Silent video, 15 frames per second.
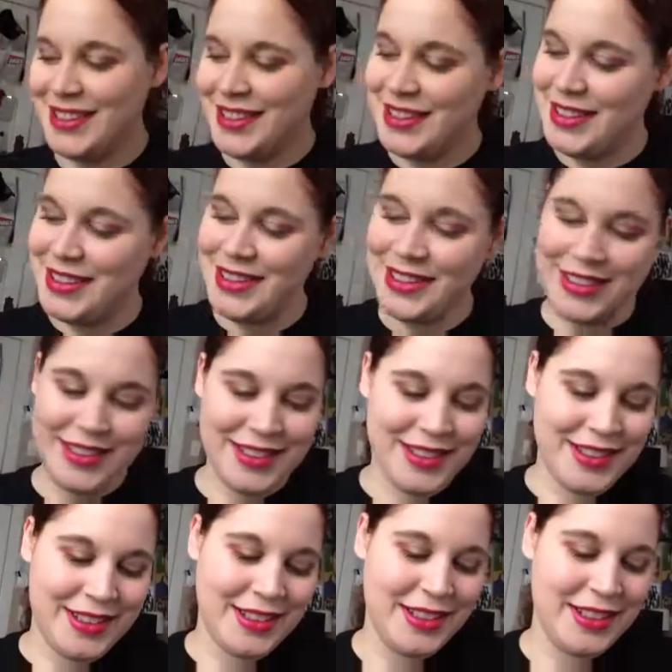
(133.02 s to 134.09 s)

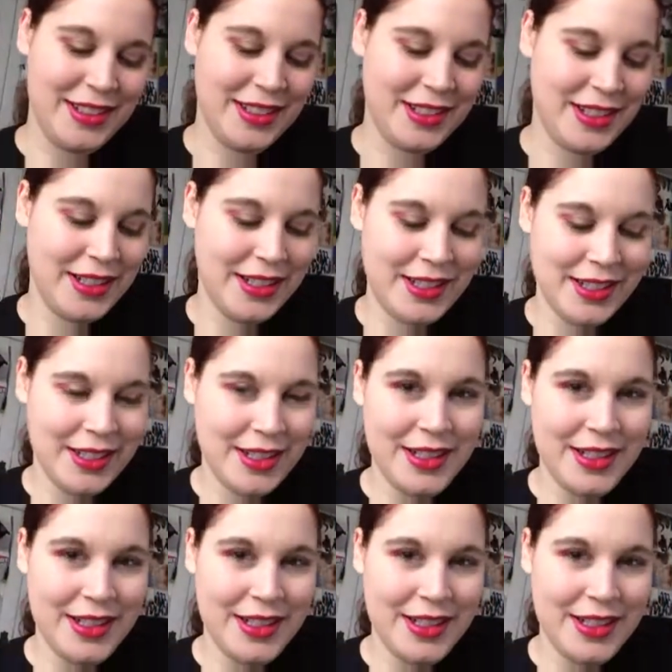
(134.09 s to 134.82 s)
(no one is talking)